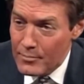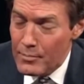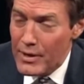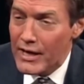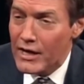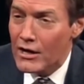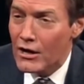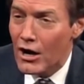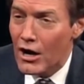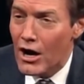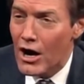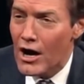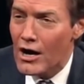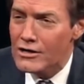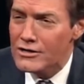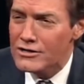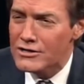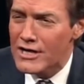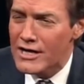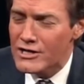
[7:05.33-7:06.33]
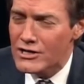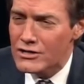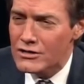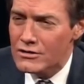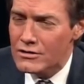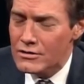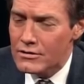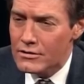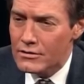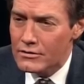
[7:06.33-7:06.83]
Because yeah, I know. If given
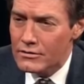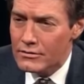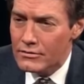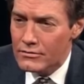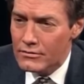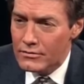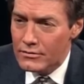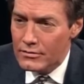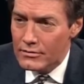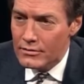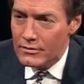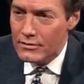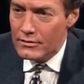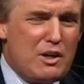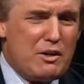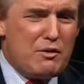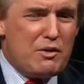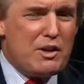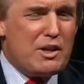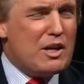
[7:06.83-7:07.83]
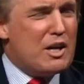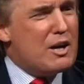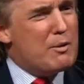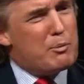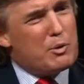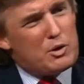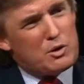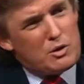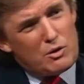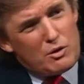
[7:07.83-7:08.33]
the
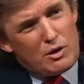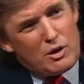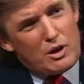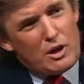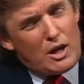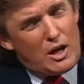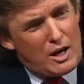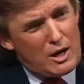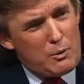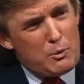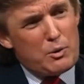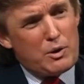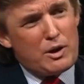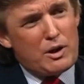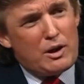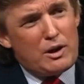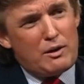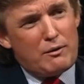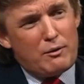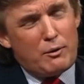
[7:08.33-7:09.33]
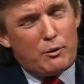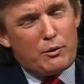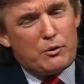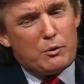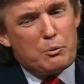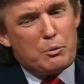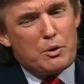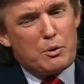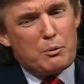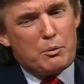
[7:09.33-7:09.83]
opportunity, I will get even with
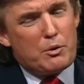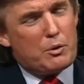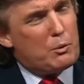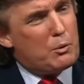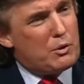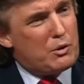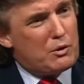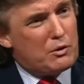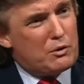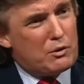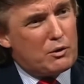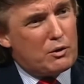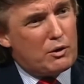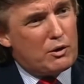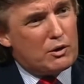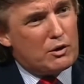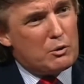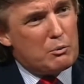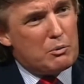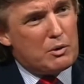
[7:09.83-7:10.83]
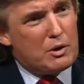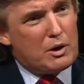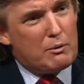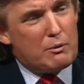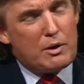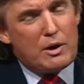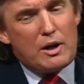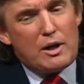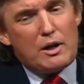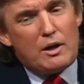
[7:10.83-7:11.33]
some people that were disloyal to me.
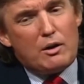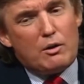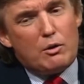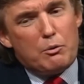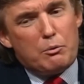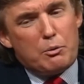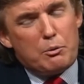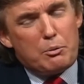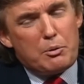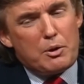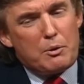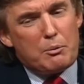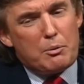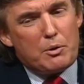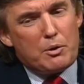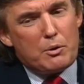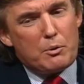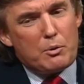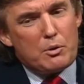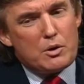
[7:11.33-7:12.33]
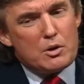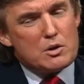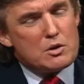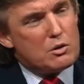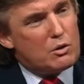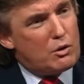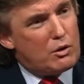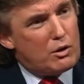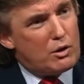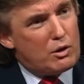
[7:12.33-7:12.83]
I mean, I had a group of people that were
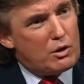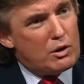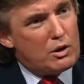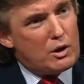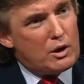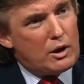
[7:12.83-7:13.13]
disloyal.